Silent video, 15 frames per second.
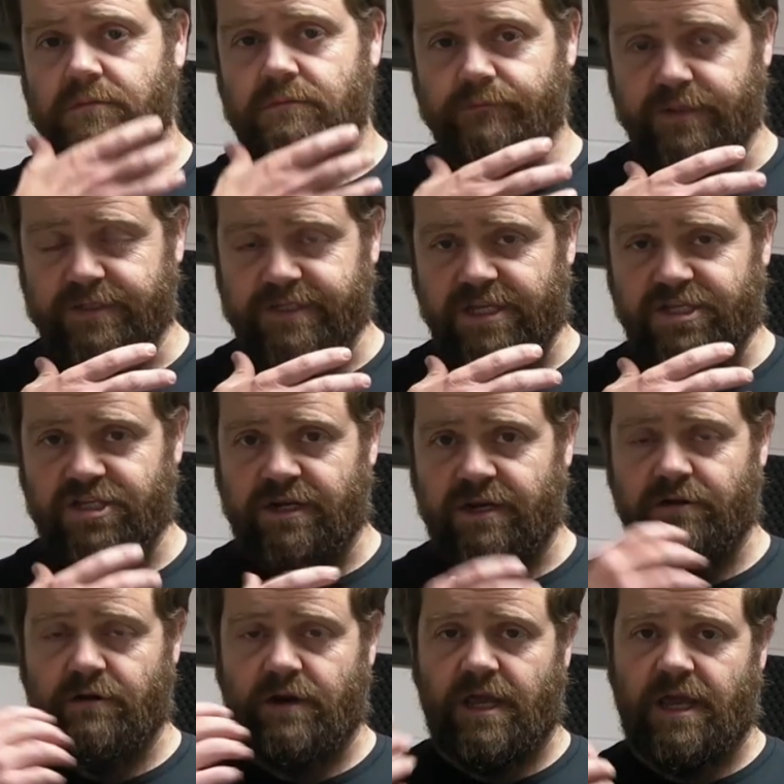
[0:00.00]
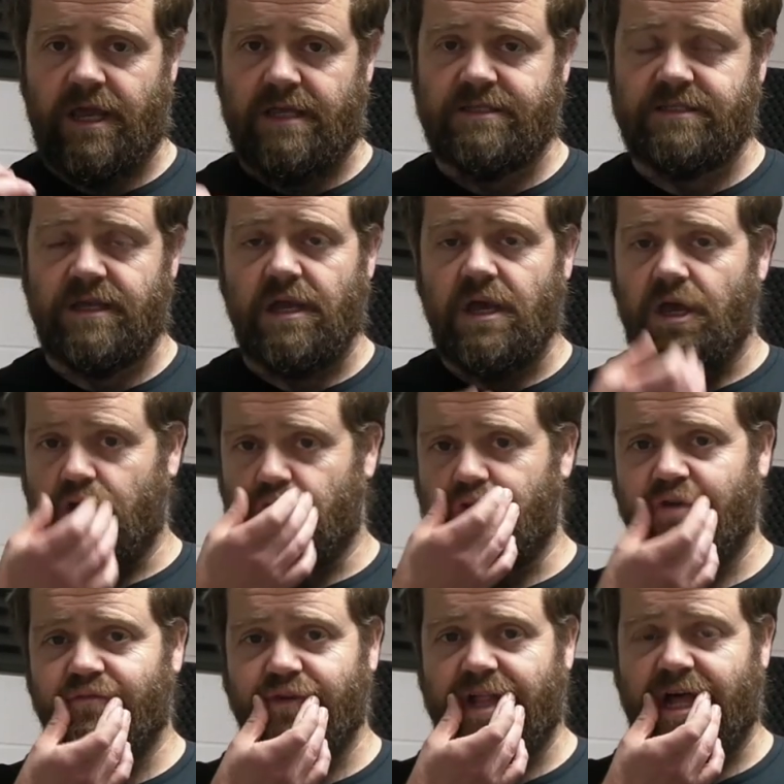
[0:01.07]
position in our heads,
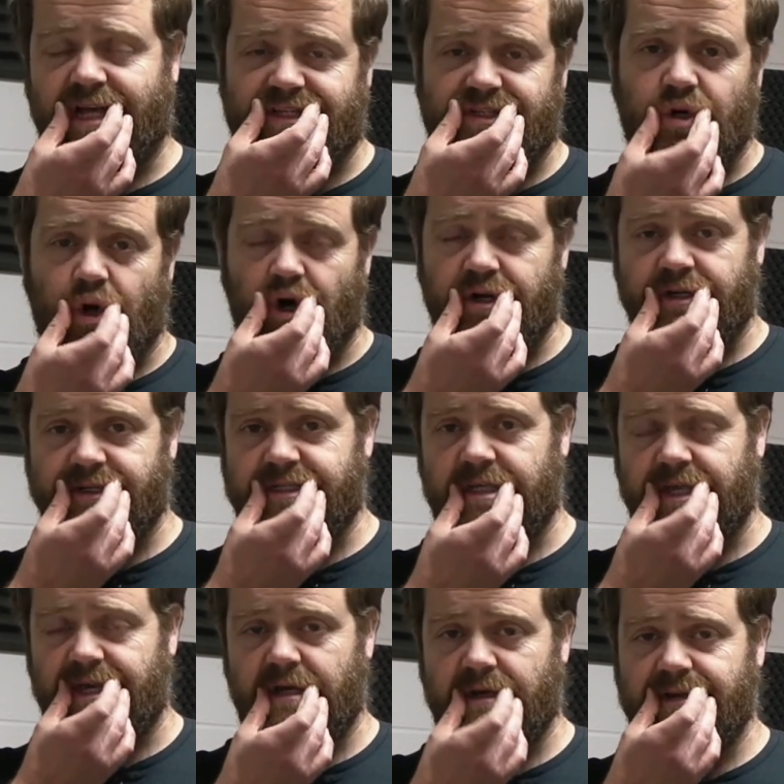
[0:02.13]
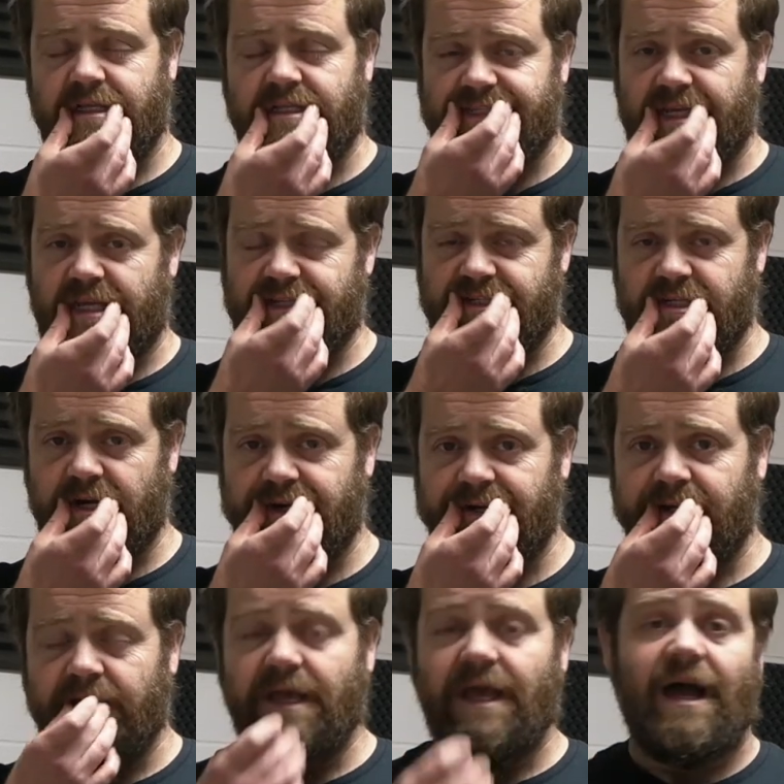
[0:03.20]
good relaxed corners here, etc.,
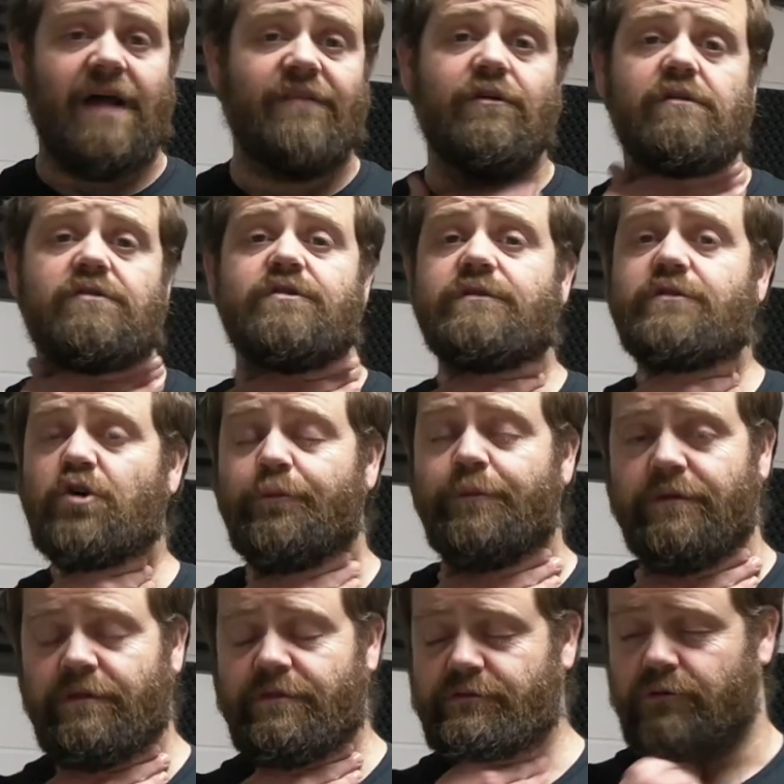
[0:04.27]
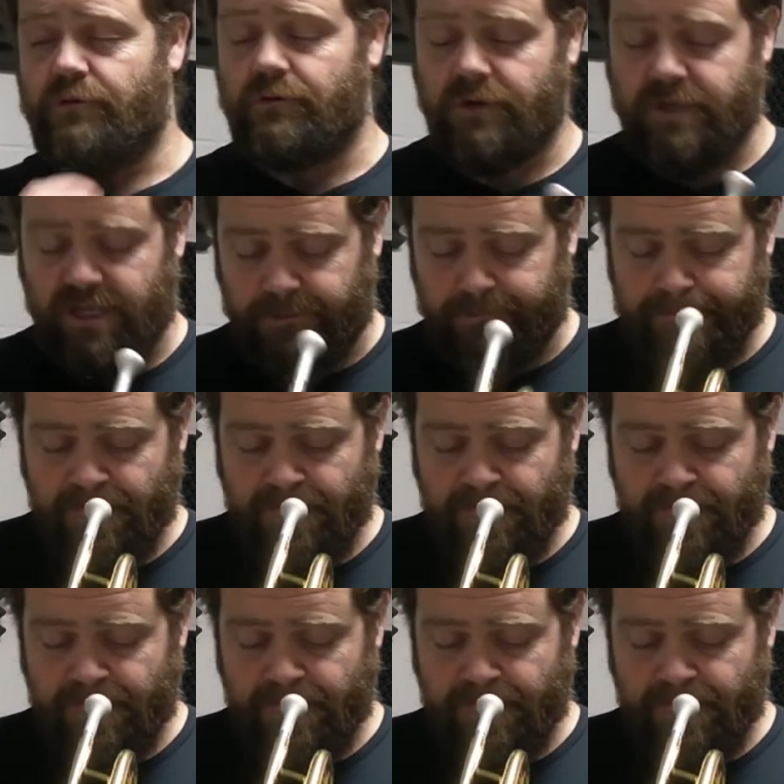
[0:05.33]
and also the open throat. Okay,